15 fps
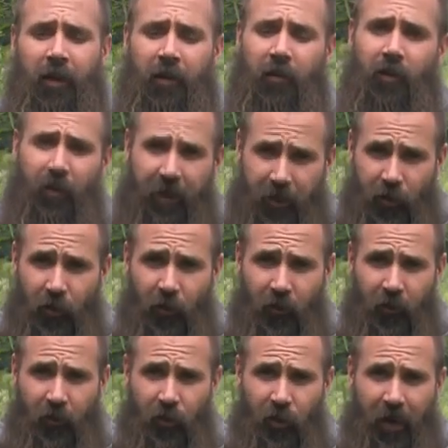Insulation
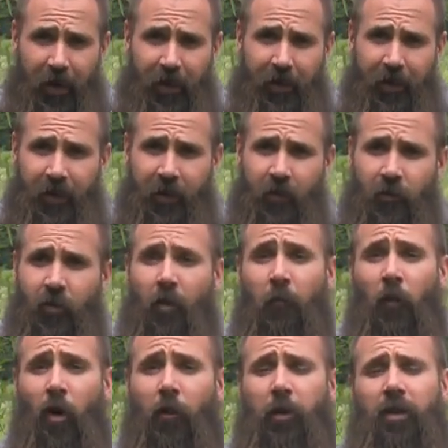on this jacket is
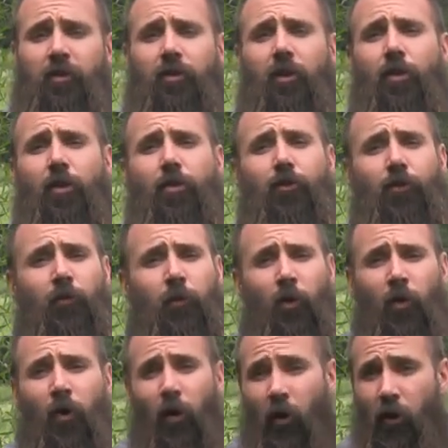Marmot's
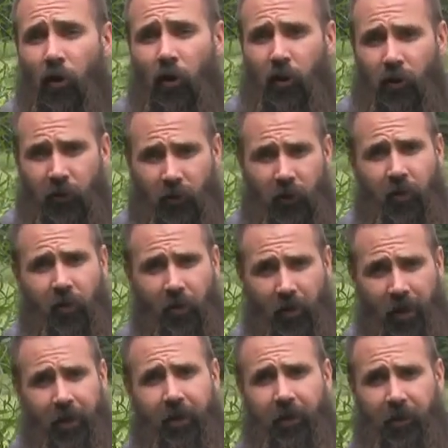Thermal R
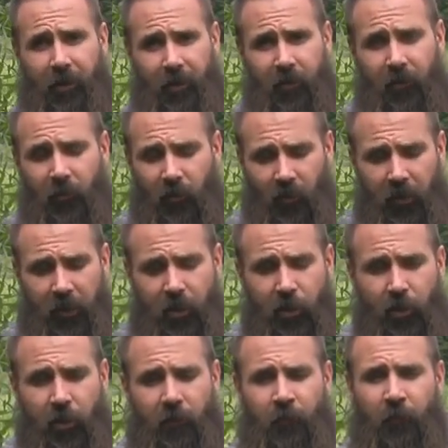synthetic
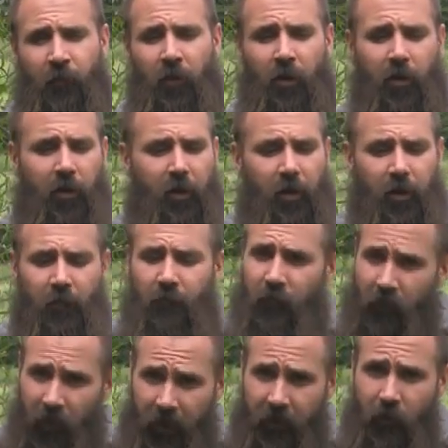insulation.
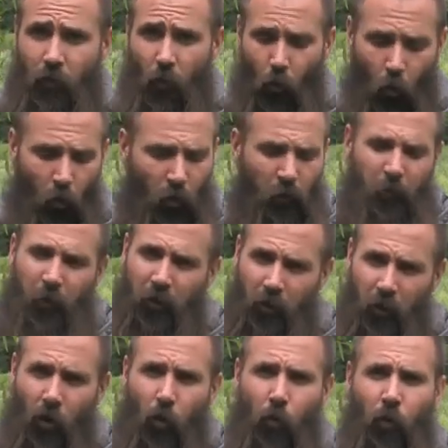Nice, warm,
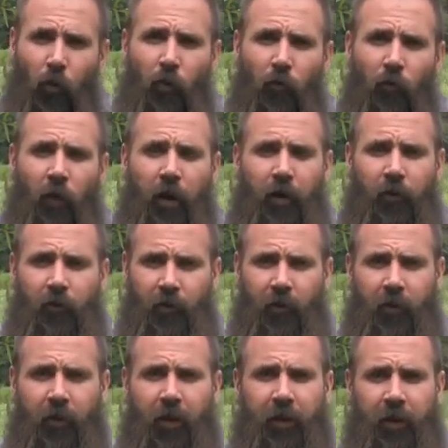but low-profile
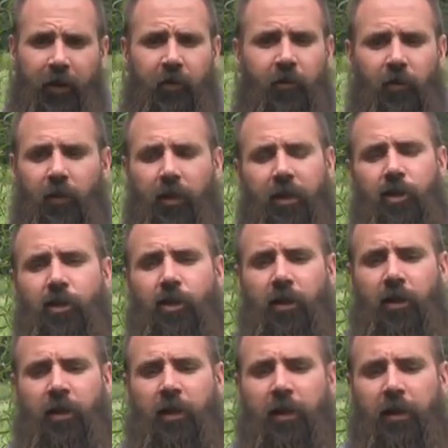synthetic
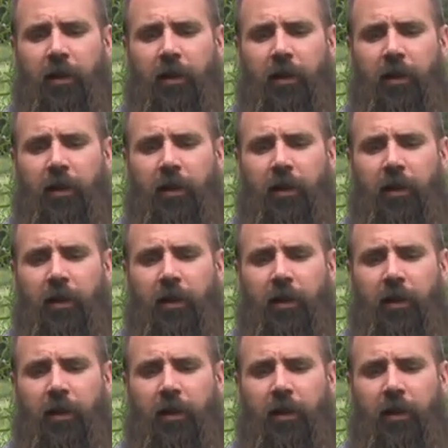insulation.